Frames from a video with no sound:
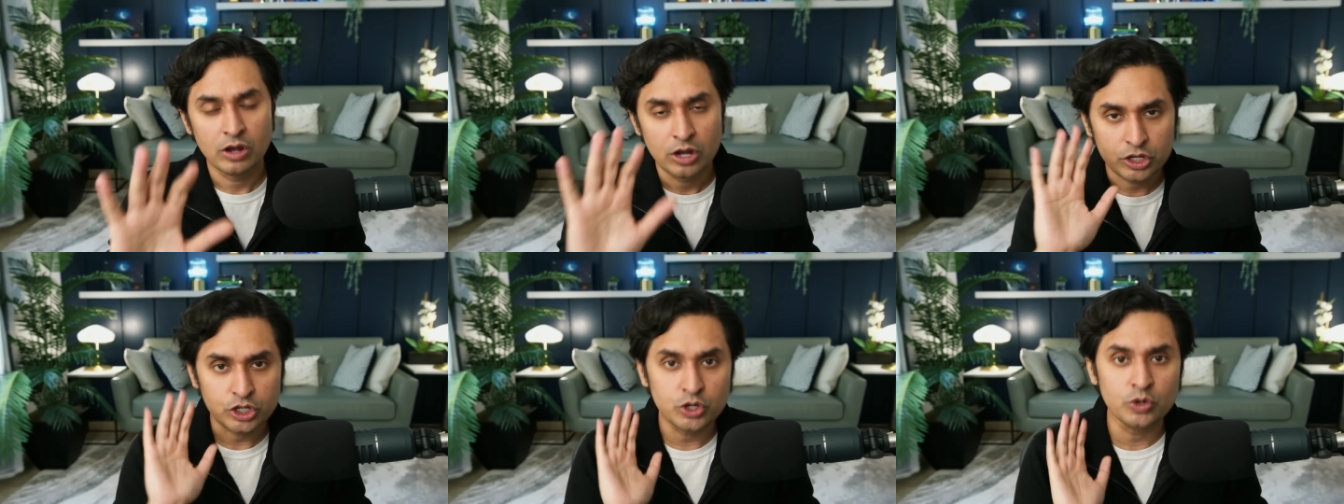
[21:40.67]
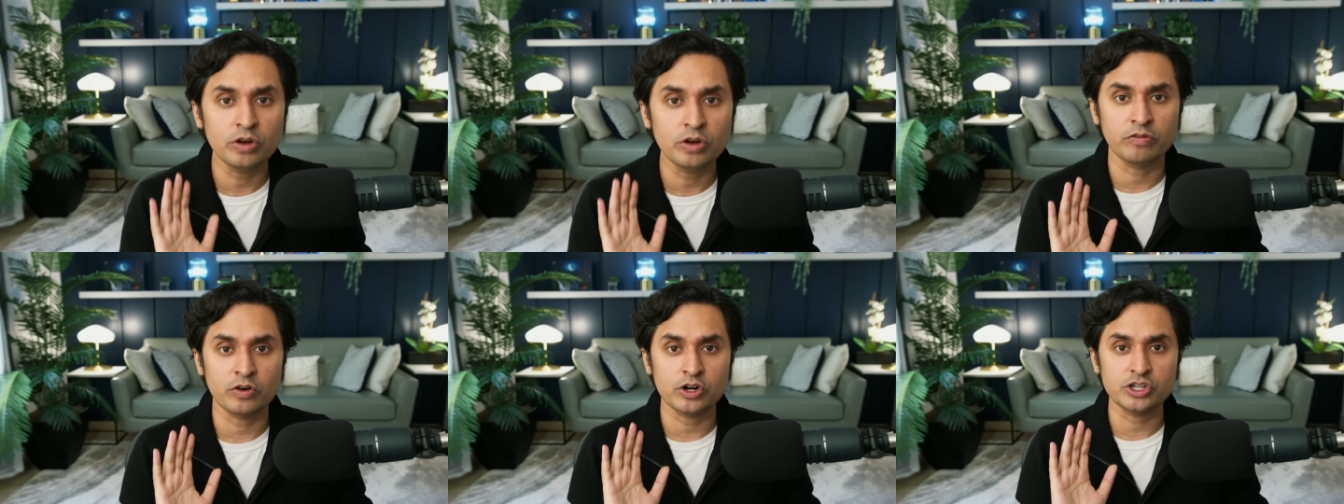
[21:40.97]

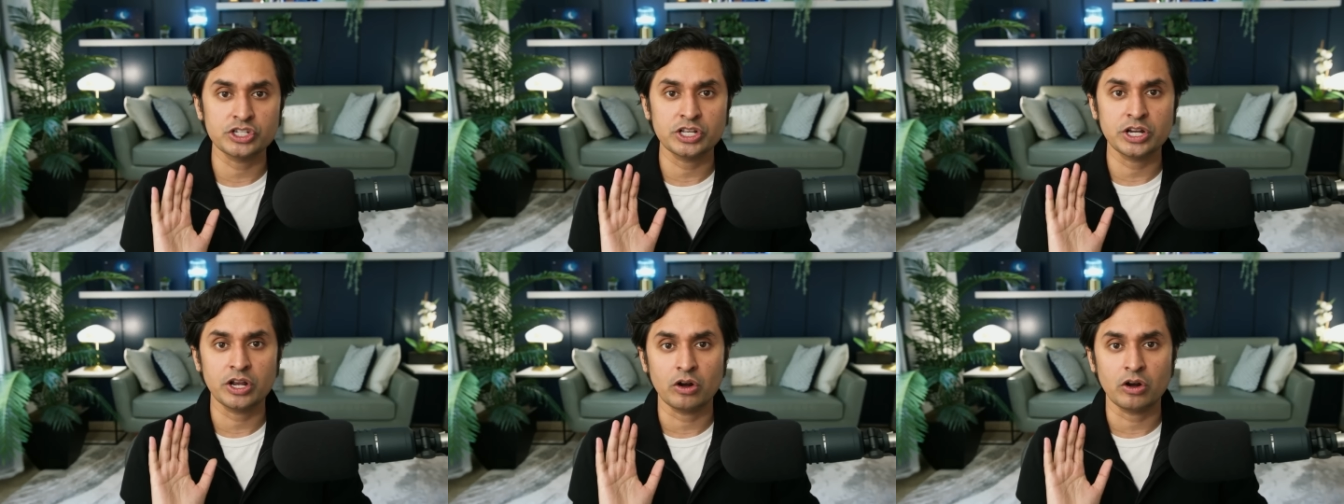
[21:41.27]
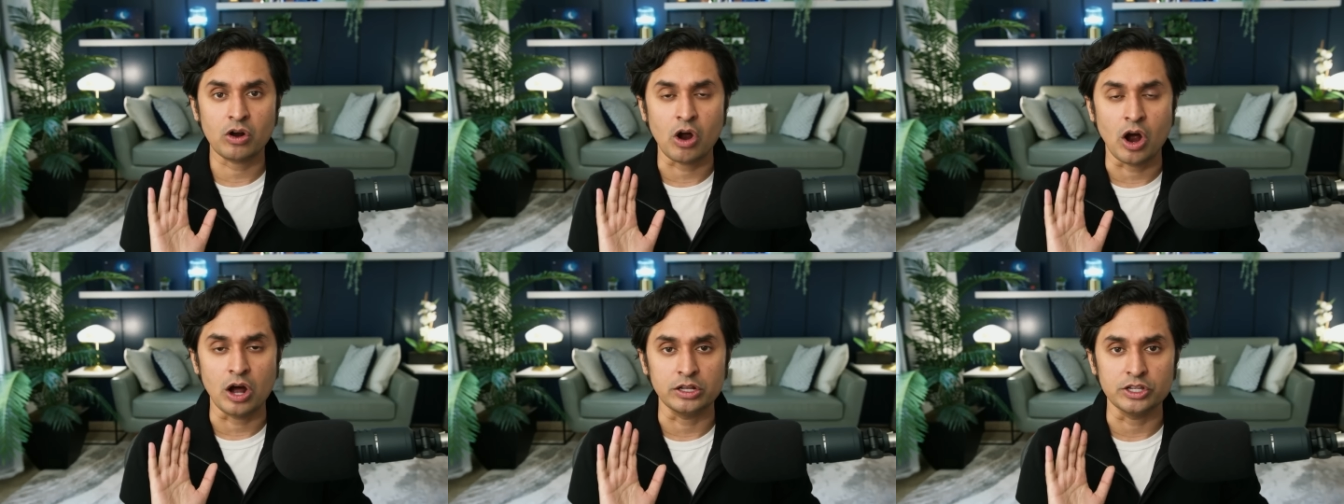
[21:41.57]
University or
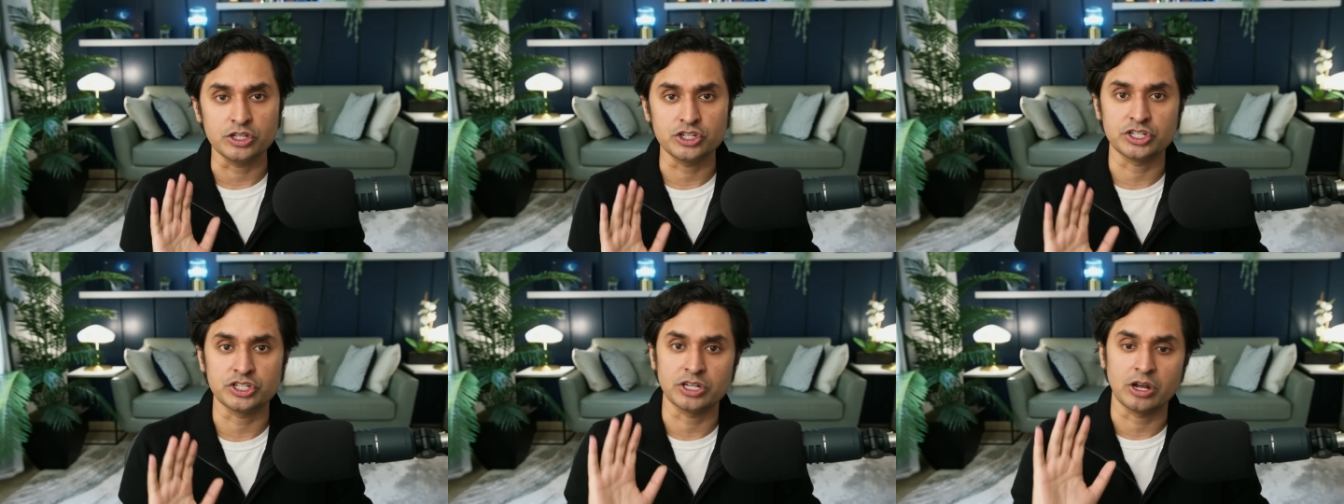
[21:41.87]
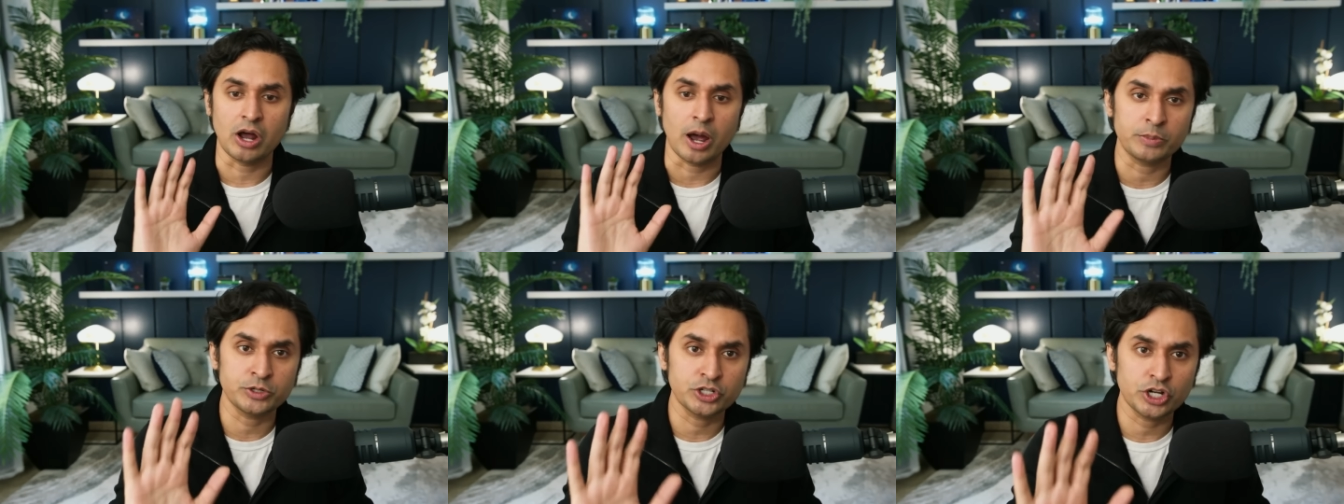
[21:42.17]
college is an
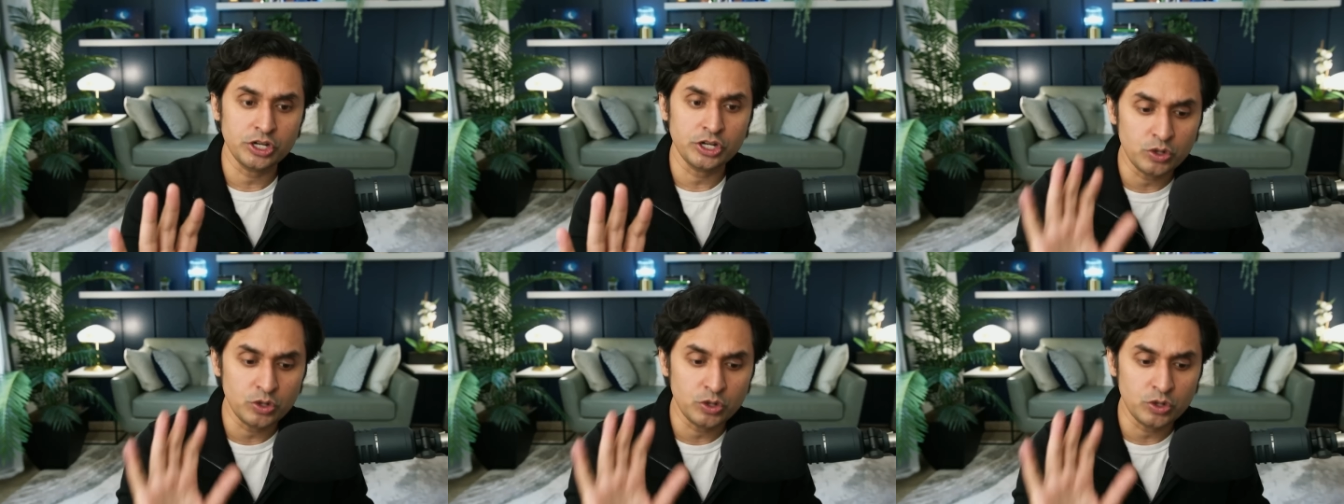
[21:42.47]
option.